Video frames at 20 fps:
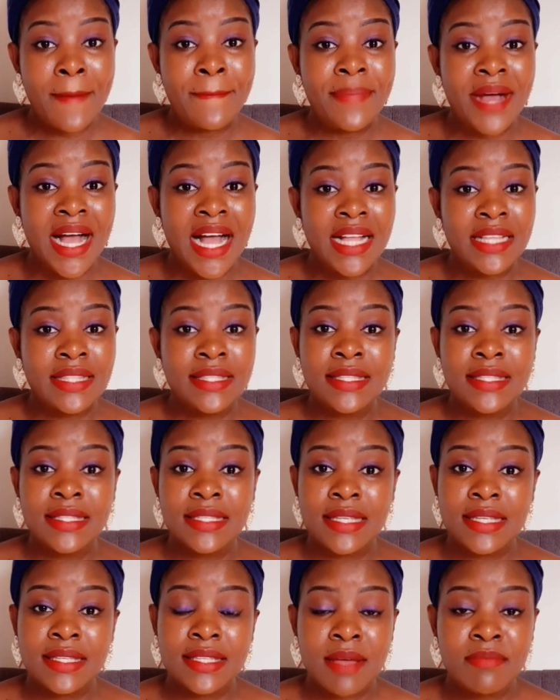but
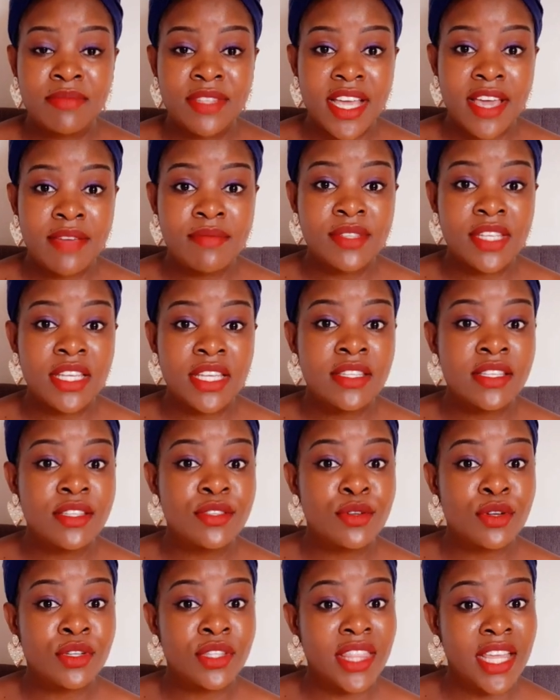sometimes it is
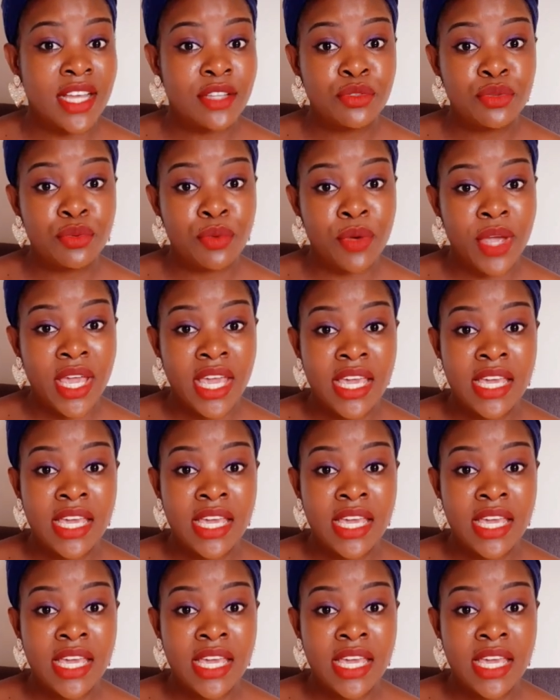not that way.